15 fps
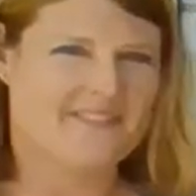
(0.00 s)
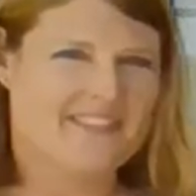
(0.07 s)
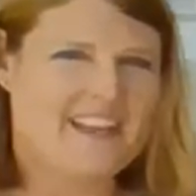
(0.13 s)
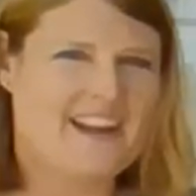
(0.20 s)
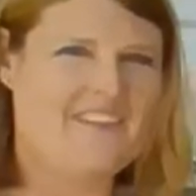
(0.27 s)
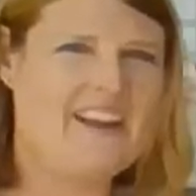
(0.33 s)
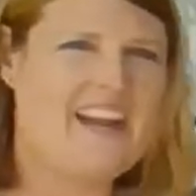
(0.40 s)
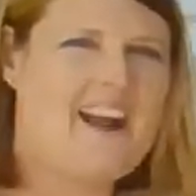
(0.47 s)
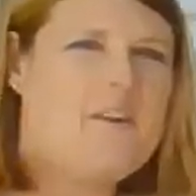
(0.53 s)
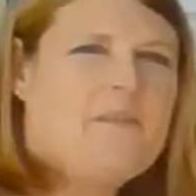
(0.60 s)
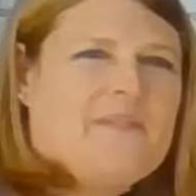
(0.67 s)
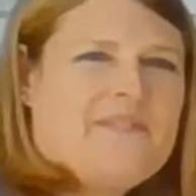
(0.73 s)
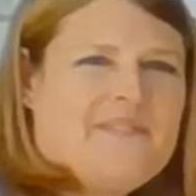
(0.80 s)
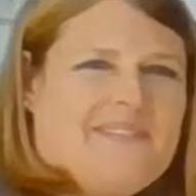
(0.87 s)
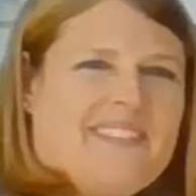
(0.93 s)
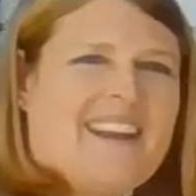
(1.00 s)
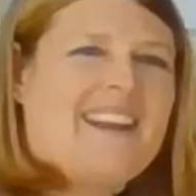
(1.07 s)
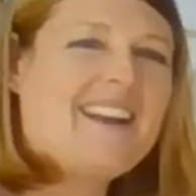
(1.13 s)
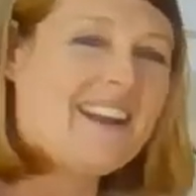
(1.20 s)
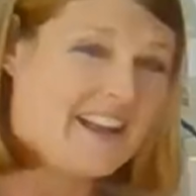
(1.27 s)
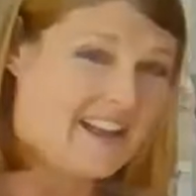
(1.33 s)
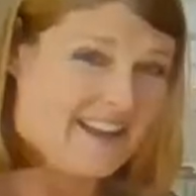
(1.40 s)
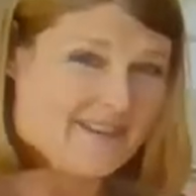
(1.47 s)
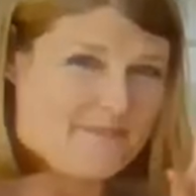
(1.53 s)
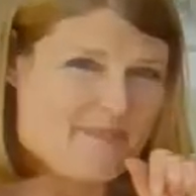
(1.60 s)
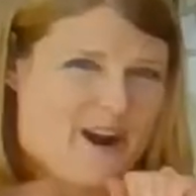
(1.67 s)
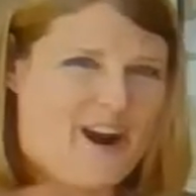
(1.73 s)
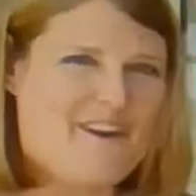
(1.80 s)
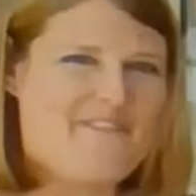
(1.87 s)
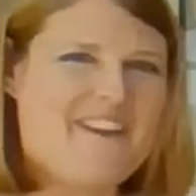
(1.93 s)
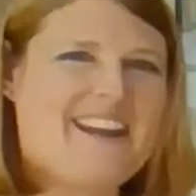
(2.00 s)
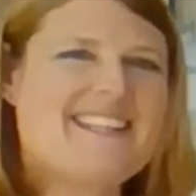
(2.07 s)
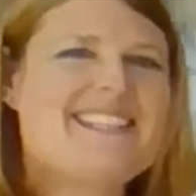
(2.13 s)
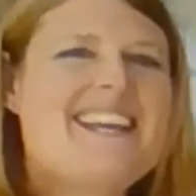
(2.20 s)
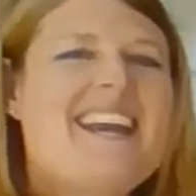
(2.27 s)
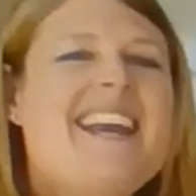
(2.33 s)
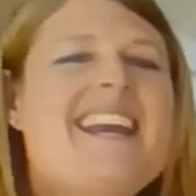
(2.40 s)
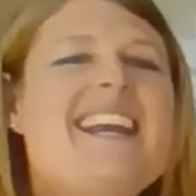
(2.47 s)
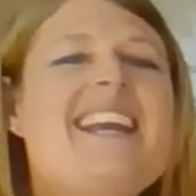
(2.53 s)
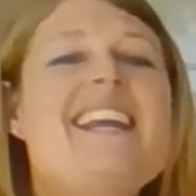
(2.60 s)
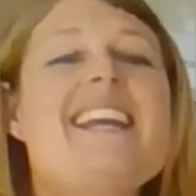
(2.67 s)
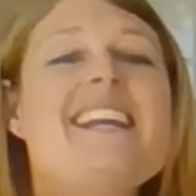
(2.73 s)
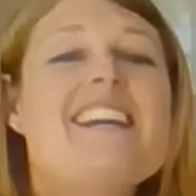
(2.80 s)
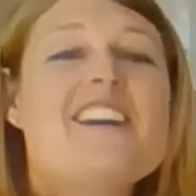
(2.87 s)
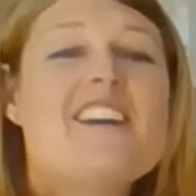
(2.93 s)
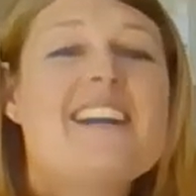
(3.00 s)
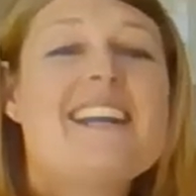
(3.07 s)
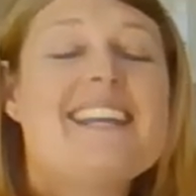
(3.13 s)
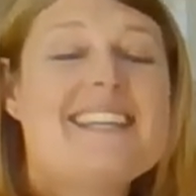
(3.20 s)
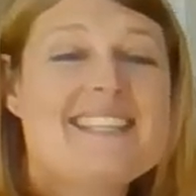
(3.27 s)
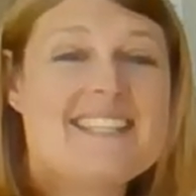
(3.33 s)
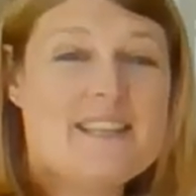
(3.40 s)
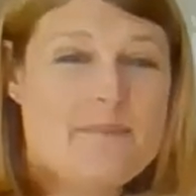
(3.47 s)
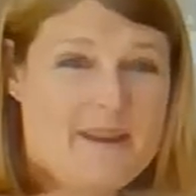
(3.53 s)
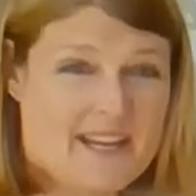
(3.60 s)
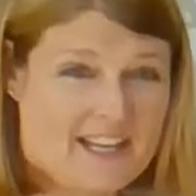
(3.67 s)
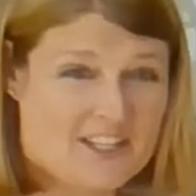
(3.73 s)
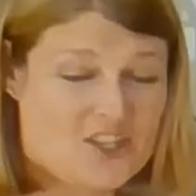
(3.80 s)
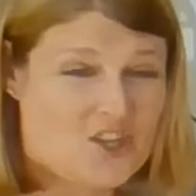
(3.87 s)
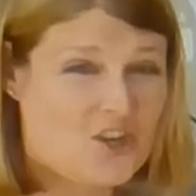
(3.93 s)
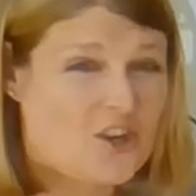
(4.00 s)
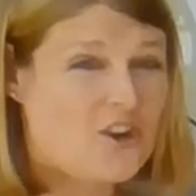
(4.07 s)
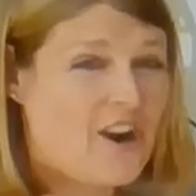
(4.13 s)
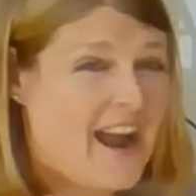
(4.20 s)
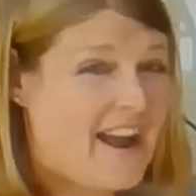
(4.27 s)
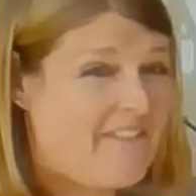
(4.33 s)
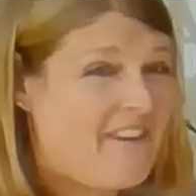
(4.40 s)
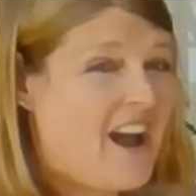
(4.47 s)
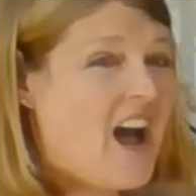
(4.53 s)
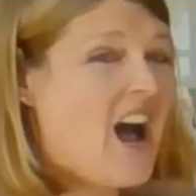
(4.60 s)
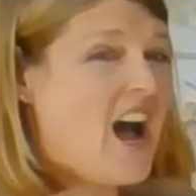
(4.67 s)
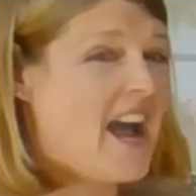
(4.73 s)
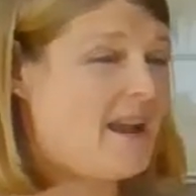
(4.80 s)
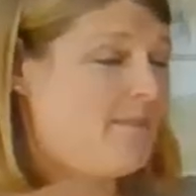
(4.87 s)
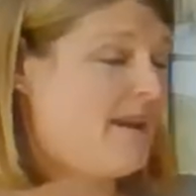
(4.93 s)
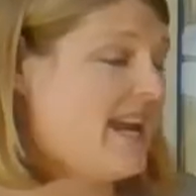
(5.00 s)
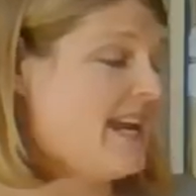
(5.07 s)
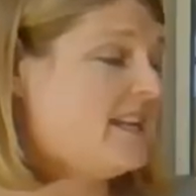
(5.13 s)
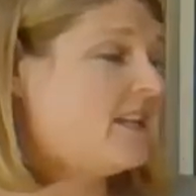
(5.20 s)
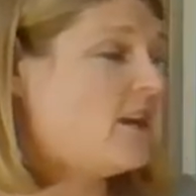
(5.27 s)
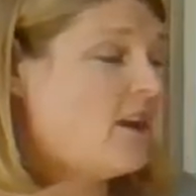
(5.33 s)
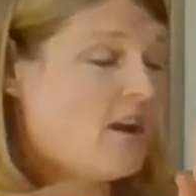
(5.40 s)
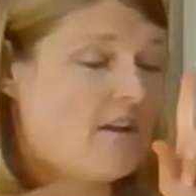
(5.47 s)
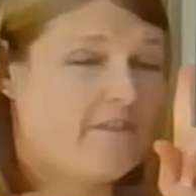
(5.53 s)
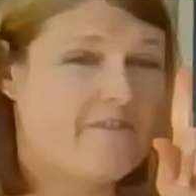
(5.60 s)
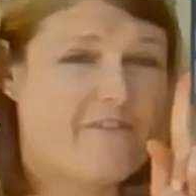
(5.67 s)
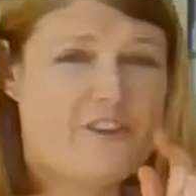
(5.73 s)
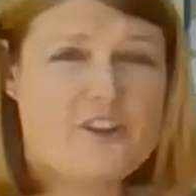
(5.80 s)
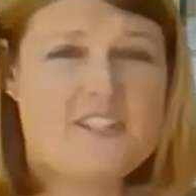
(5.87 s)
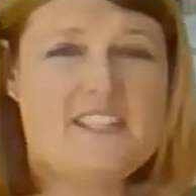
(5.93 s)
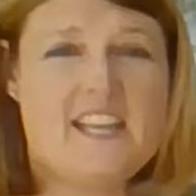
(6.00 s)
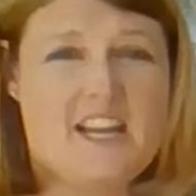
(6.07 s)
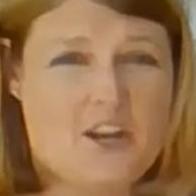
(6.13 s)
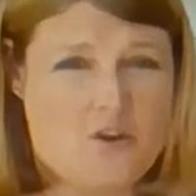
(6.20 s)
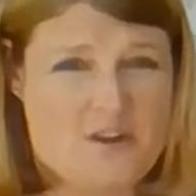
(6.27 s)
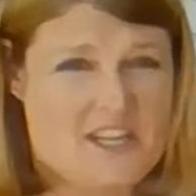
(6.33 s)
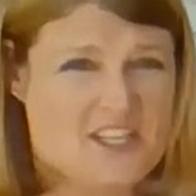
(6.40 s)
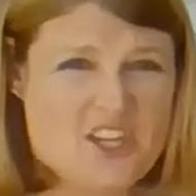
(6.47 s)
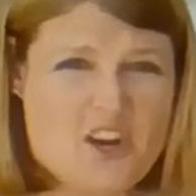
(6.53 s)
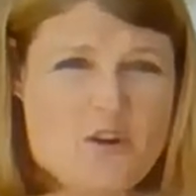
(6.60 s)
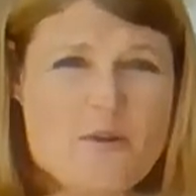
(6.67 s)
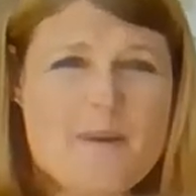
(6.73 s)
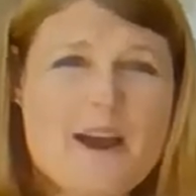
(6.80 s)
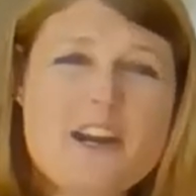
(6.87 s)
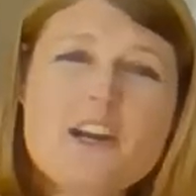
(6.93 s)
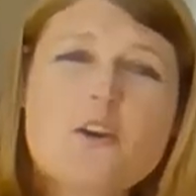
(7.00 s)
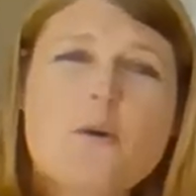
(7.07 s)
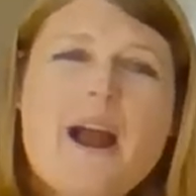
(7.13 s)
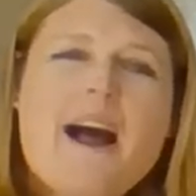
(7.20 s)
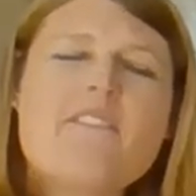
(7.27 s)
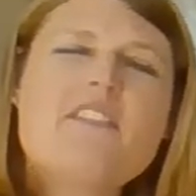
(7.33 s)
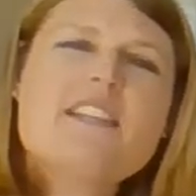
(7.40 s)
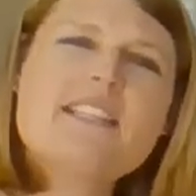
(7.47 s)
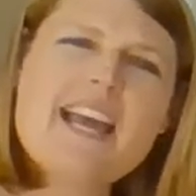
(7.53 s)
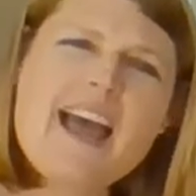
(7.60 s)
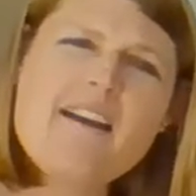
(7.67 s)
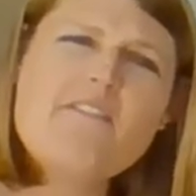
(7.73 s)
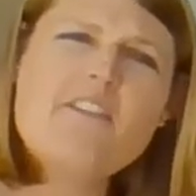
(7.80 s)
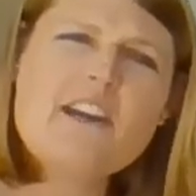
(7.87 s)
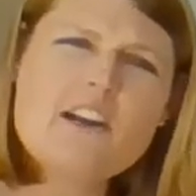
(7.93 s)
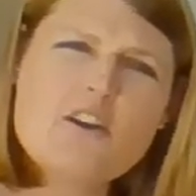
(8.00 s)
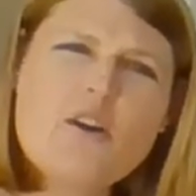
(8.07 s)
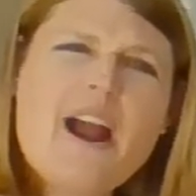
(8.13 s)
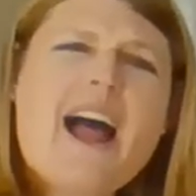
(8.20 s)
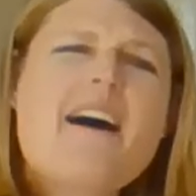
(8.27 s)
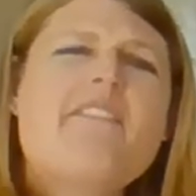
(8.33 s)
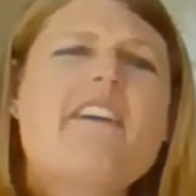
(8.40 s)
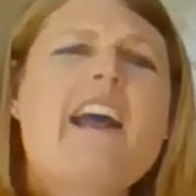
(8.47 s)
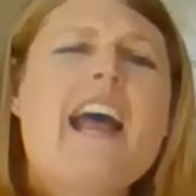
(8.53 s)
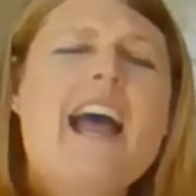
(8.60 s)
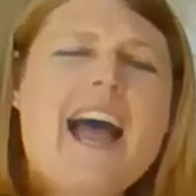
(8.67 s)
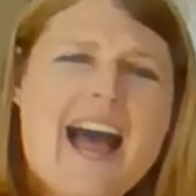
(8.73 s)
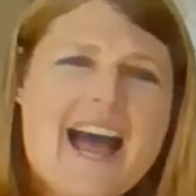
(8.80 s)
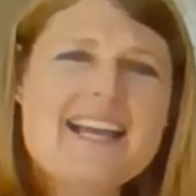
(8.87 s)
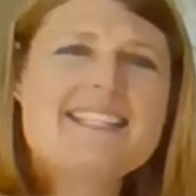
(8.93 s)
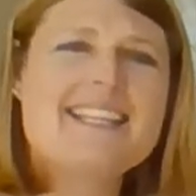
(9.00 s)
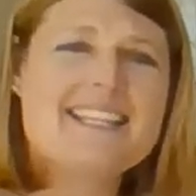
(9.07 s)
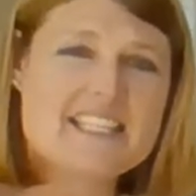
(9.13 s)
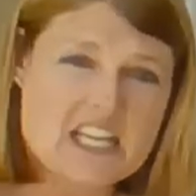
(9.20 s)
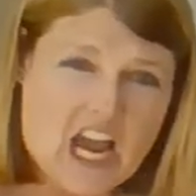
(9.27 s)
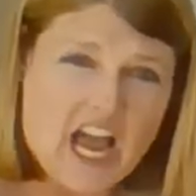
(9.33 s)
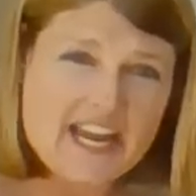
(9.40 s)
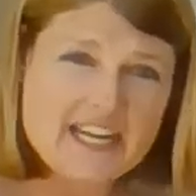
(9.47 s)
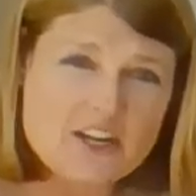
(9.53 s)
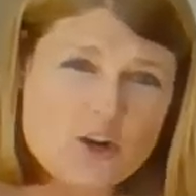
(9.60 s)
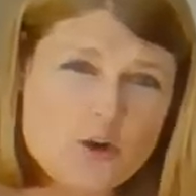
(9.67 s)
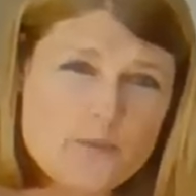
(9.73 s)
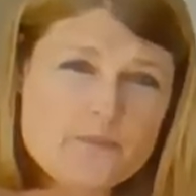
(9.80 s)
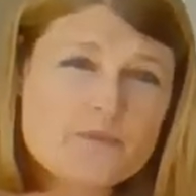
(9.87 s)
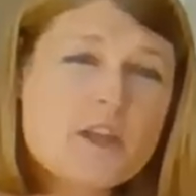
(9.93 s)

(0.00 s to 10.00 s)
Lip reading: There we go. Perfect. Here is the picture graph I made. First thing you need to know about a graph is every graph has a title.